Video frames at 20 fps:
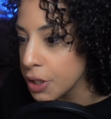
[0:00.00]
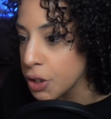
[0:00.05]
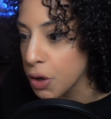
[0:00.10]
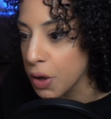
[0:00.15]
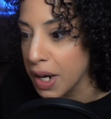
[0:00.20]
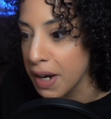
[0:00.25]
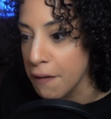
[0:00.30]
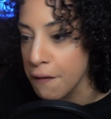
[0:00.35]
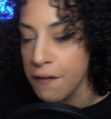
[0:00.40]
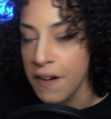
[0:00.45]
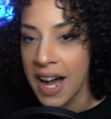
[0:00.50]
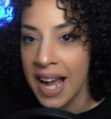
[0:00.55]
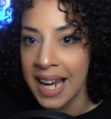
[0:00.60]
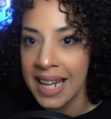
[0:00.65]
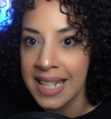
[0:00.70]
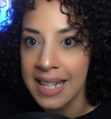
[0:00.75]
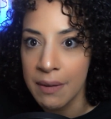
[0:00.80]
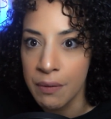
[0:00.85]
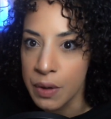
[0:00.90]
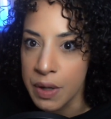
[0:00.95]
You're gonna
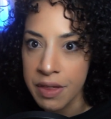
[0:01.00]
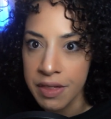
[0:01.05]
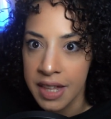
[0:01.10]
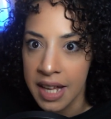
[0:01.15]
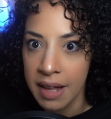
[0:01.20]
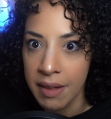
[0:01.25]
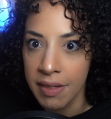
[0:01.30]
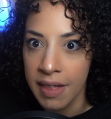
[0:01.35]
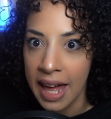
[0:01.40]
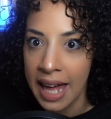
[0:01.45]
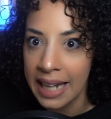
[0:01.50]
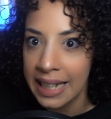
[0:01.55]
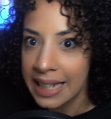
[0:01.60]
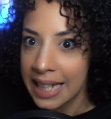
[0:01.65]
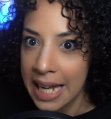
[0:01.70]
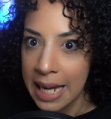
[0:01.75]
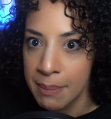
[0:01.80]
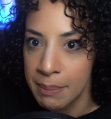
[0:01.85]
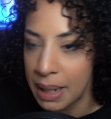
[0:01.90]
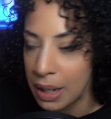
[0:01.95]
find everything that
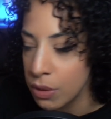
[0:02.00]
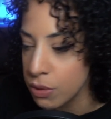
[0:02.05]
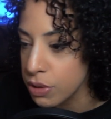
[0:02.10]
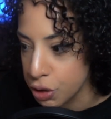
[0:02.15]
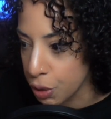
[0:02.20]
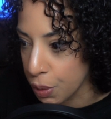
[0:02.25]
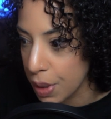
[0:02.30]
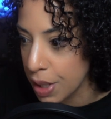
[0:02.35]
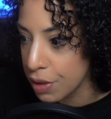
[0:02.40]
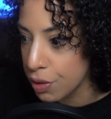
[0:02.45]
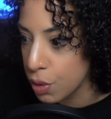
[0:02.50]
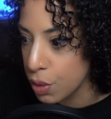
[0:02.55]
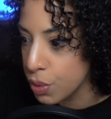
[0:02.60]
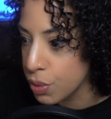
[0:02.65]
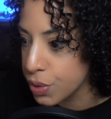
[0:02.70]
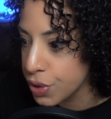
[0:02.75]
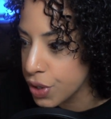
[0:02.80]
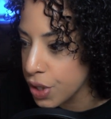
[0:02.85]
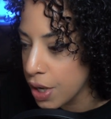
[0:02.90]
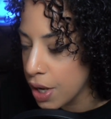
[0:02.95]
came out during
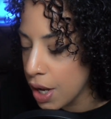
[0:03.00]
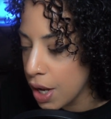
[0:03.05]
those